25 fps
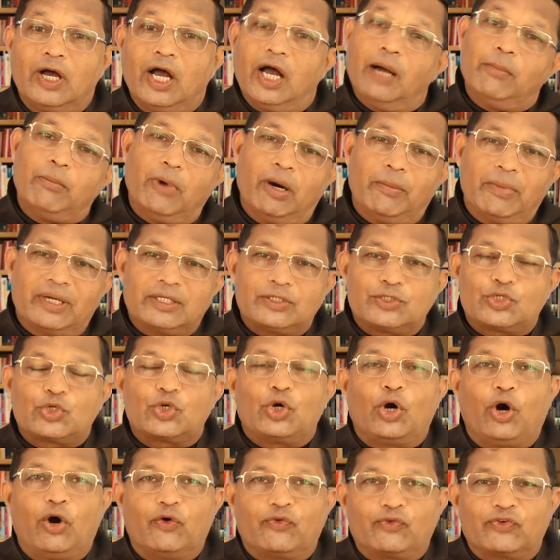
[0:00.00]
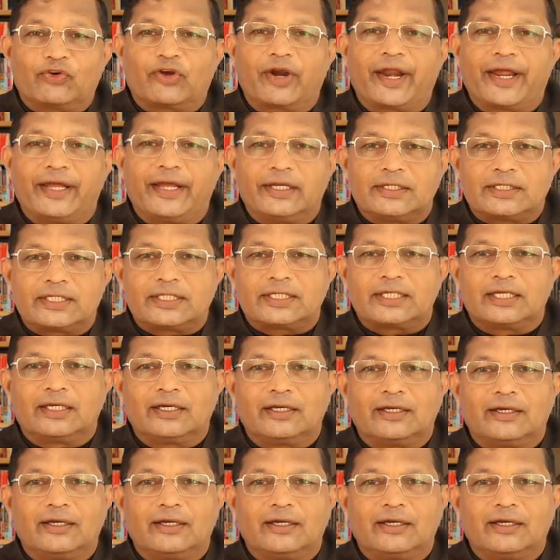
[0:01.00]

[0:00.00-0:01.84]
a moment of grace.